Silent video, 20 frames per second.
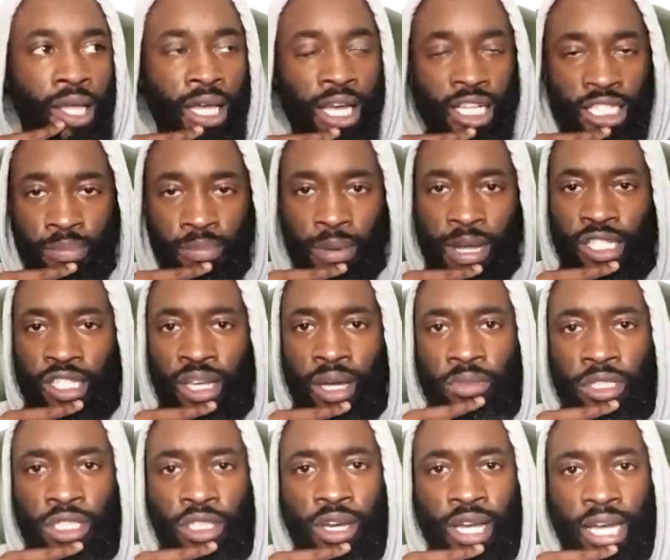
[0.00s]
It's about time
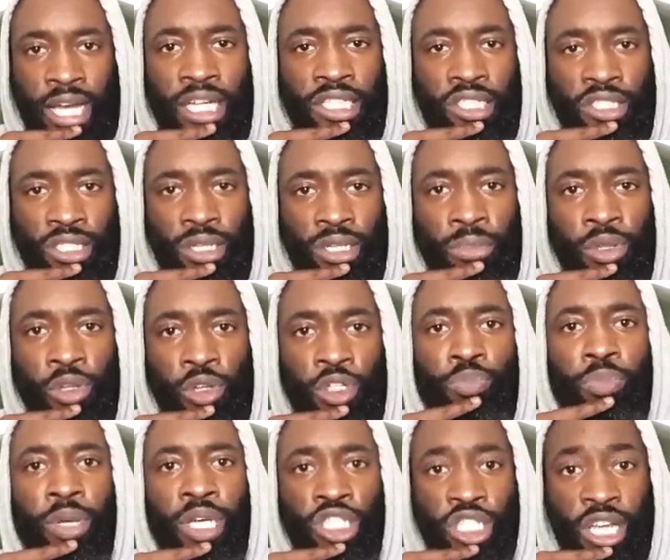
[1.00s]
to start cashing some of those
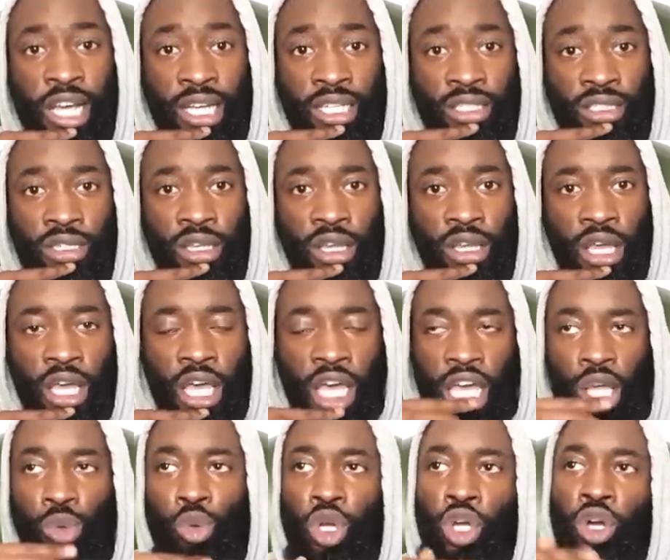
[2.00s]
big checks.
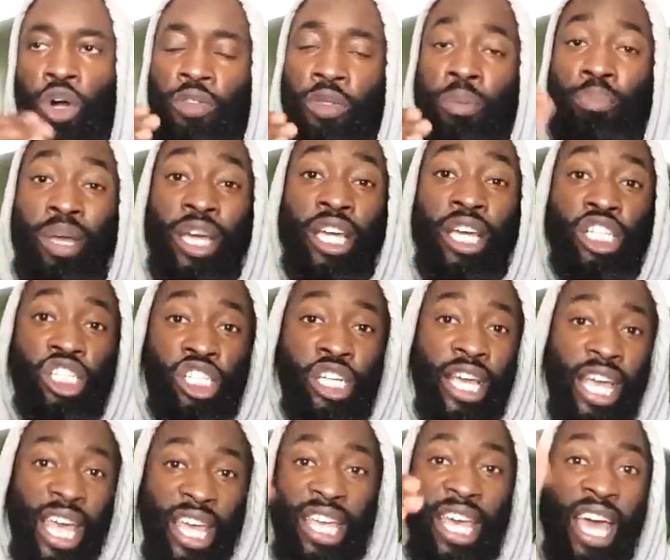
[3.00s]
He would have got the biggest
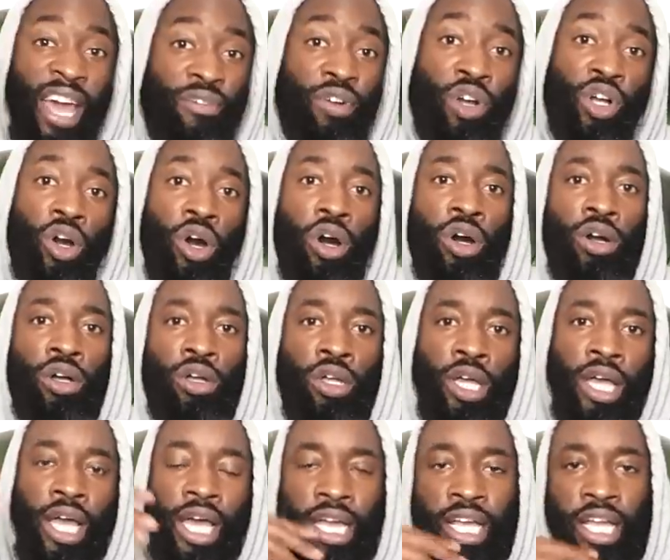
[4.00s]
check he ever got
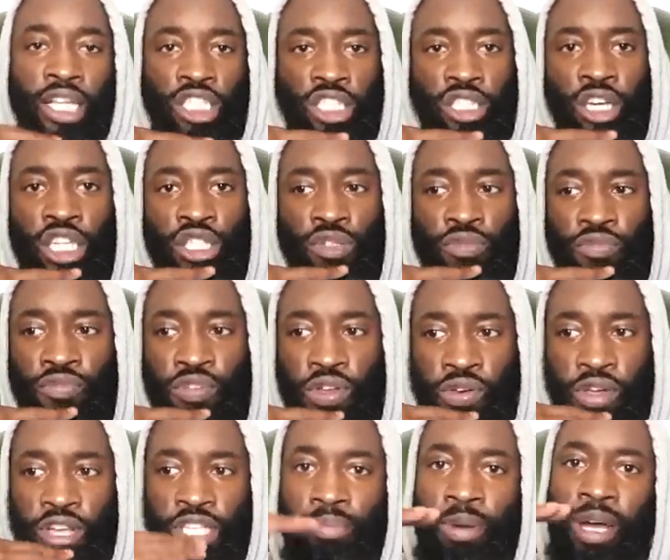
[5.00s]
against Tyson
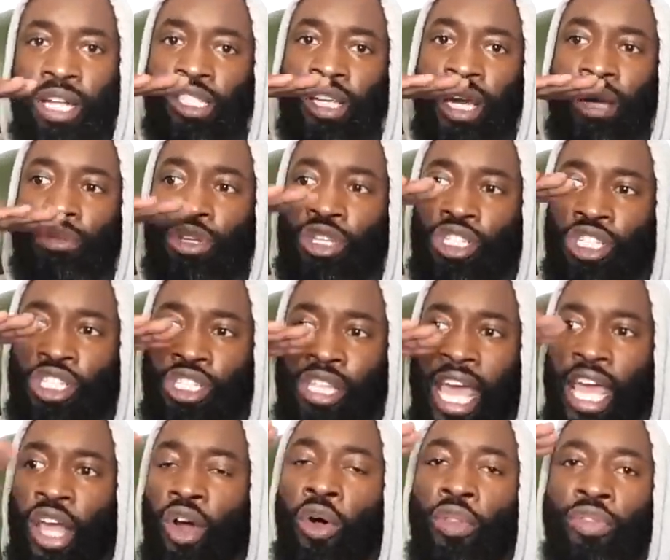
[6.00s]
Fury. It's about time you
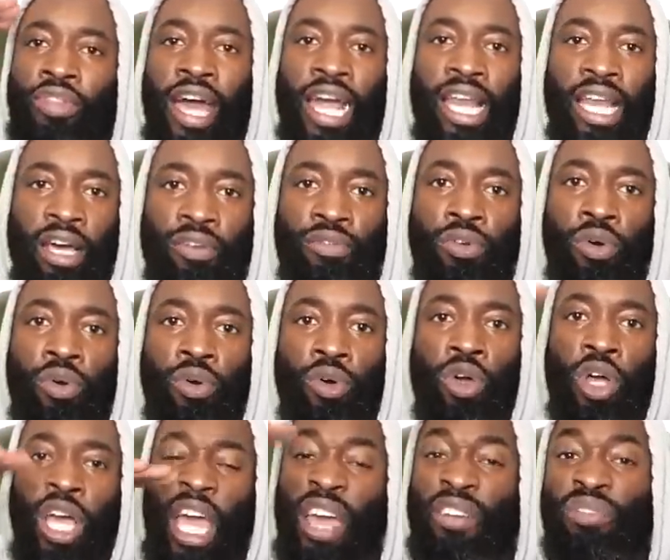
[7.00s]
stay on that level,
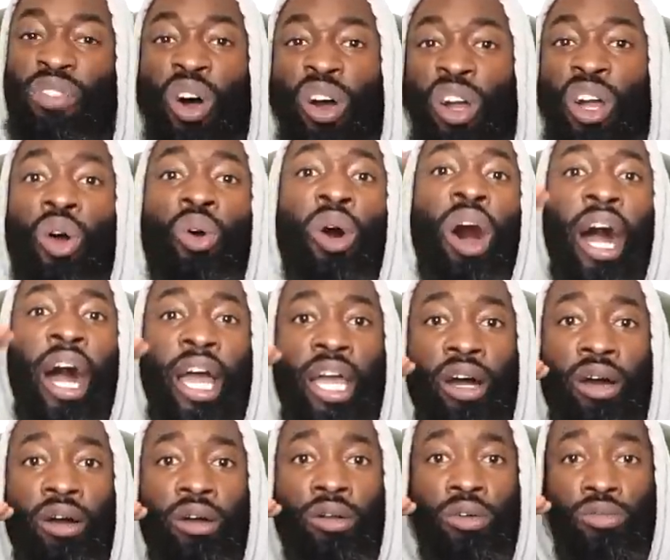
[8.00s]
if not go
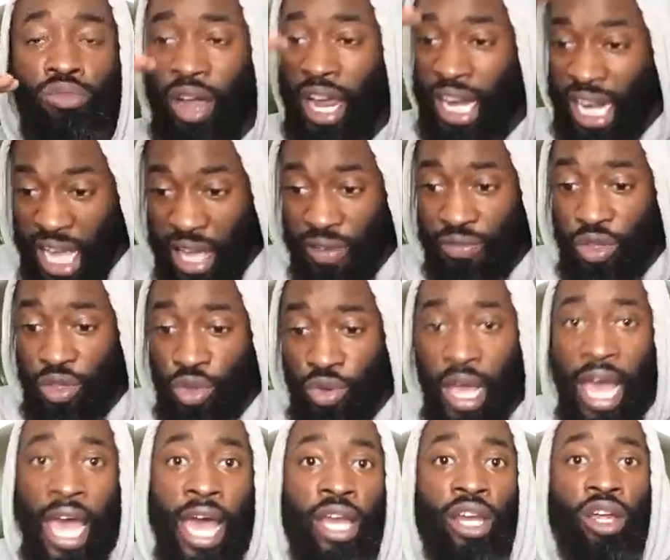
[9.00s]
higher, right? If you
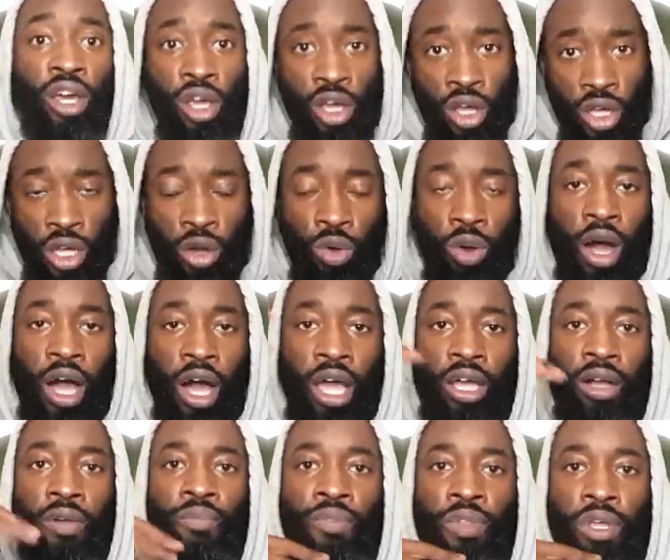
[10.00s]
can, go
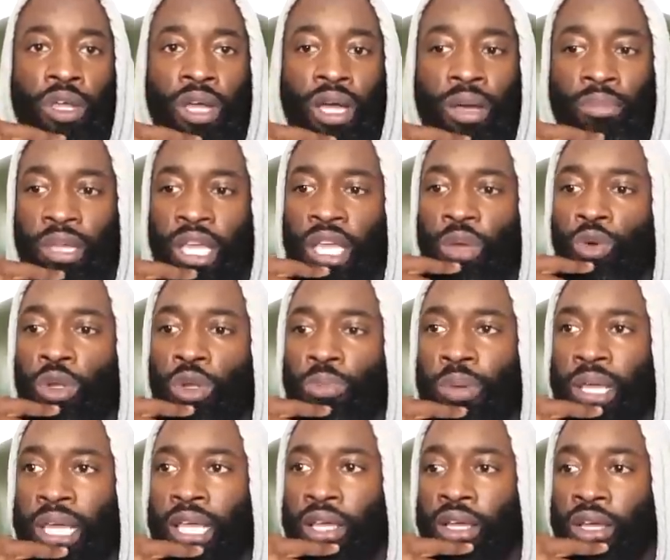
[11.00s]
higher. I mean, he would
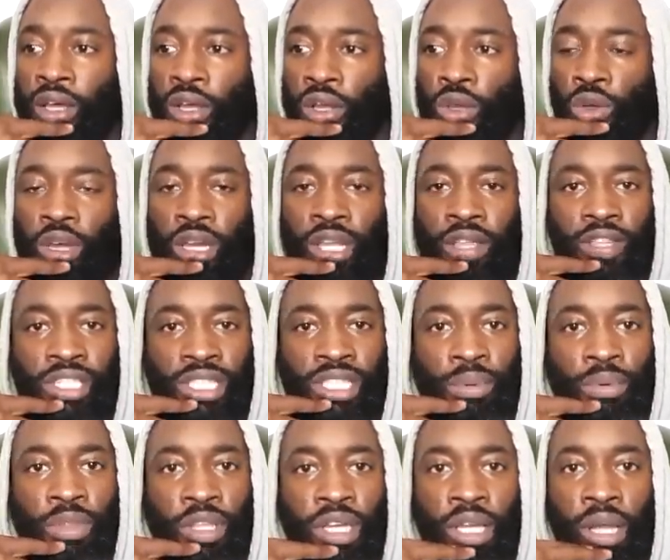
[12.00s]
be looking at some
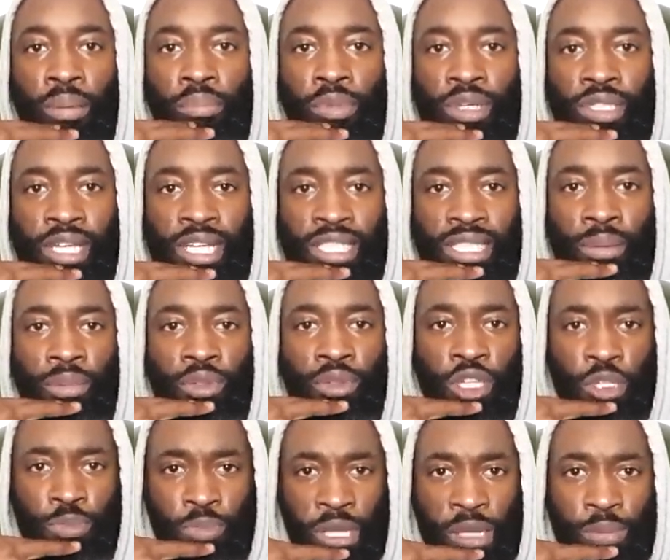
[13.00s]
of the numbers that some of
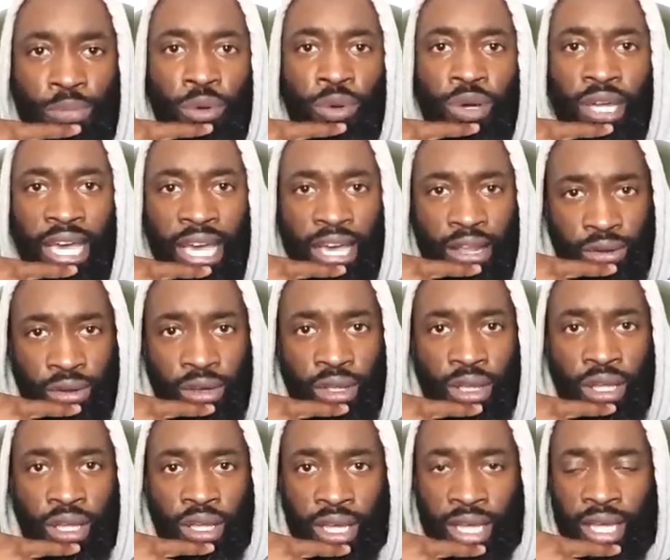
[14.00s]
these people are getting
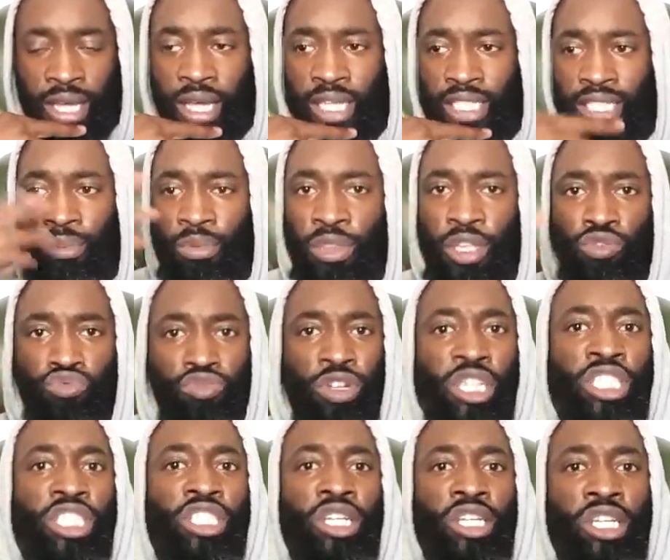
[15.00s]
in some of these
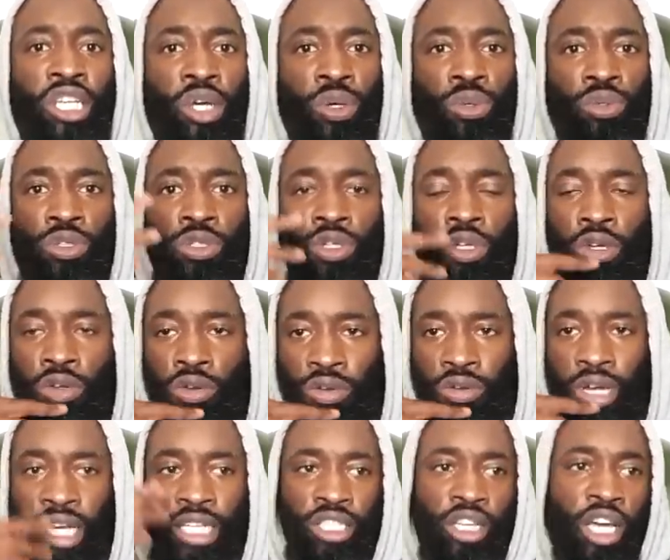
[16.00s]
recent deals,
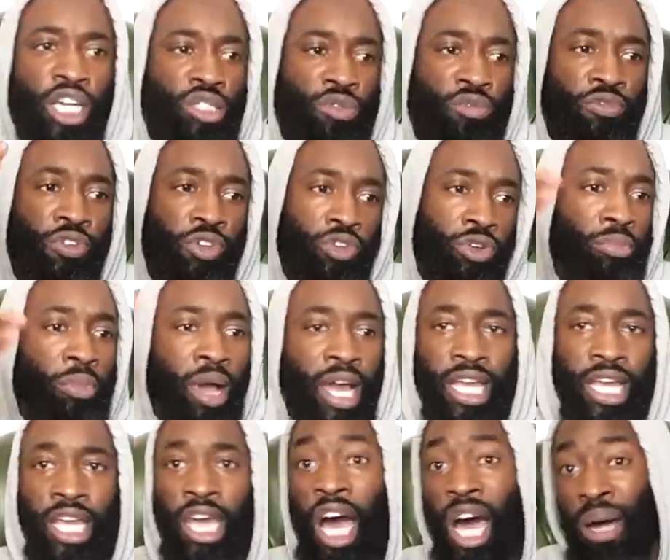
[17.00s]
right? Tyson Fury
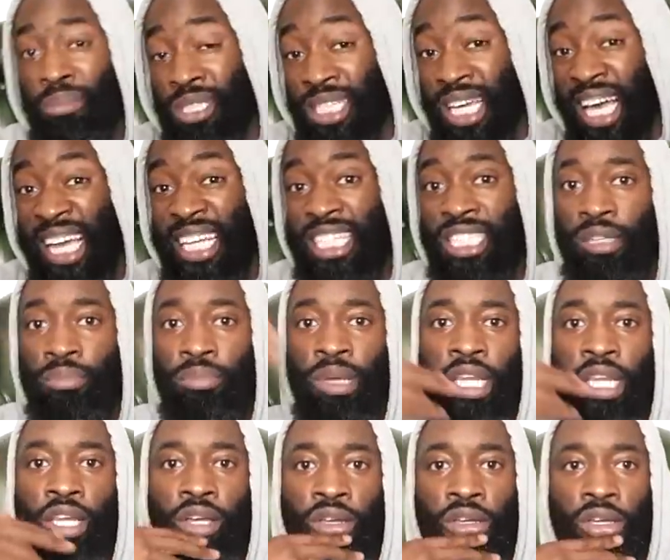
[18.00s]
might get up to 80
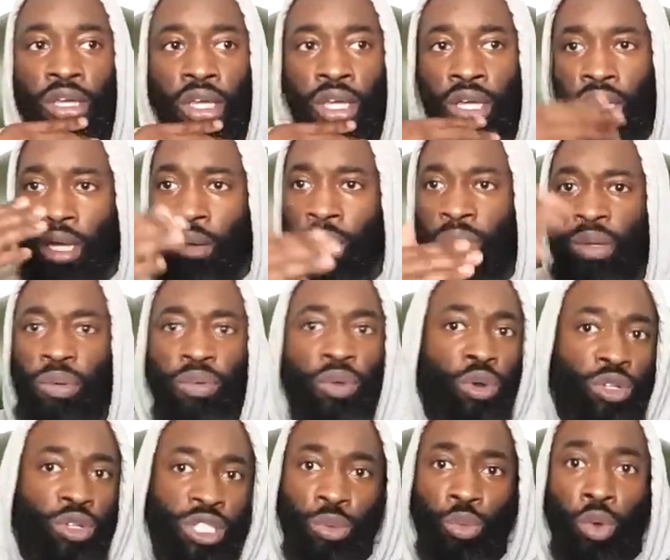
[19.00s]
million. I mean, he
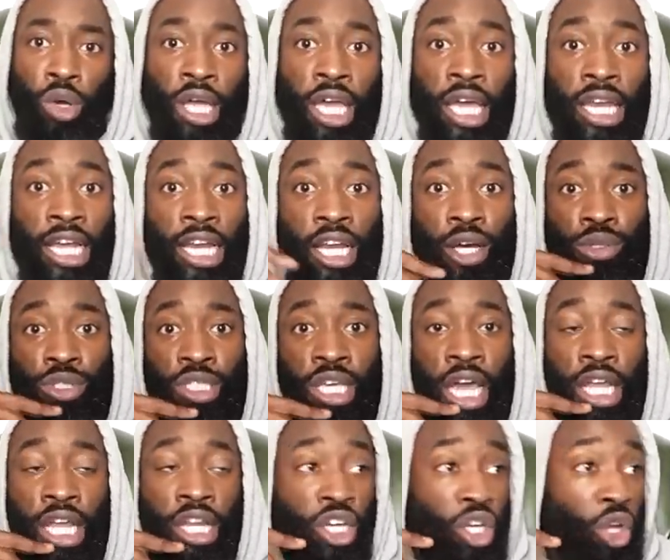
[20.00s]
looked at what Canelo's
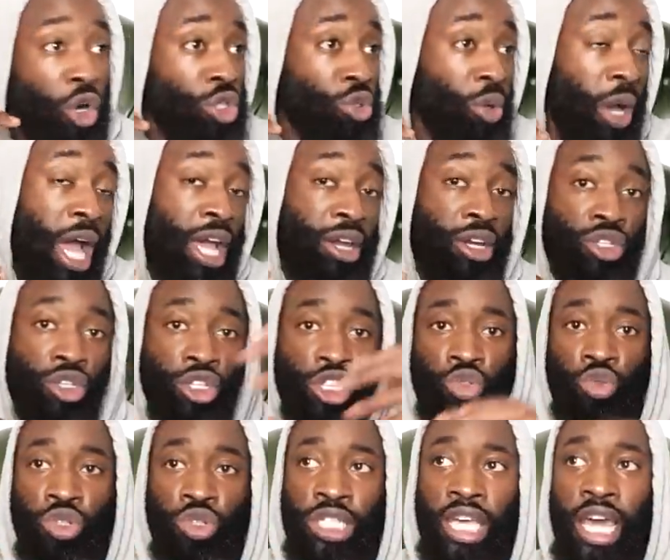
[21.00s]
getting. He knows what Anthony
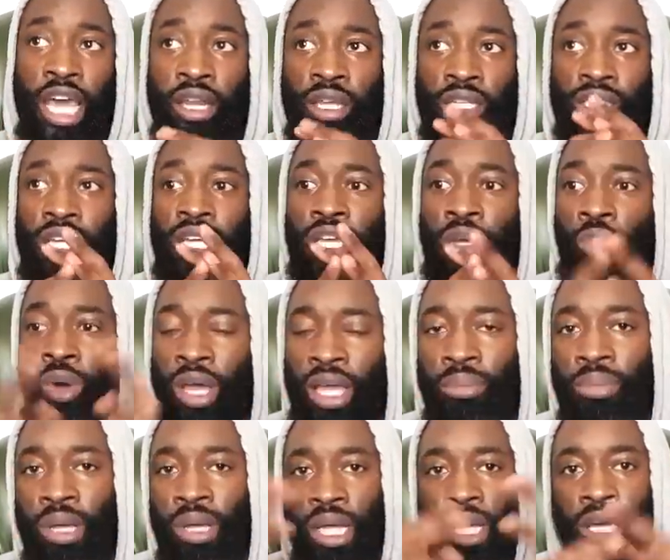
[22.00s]
Joshua's getting. He's thinking, wait a
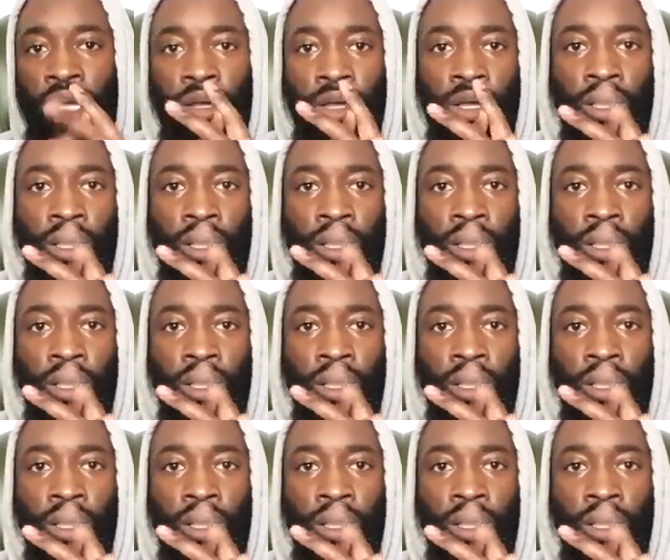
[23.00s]
minute.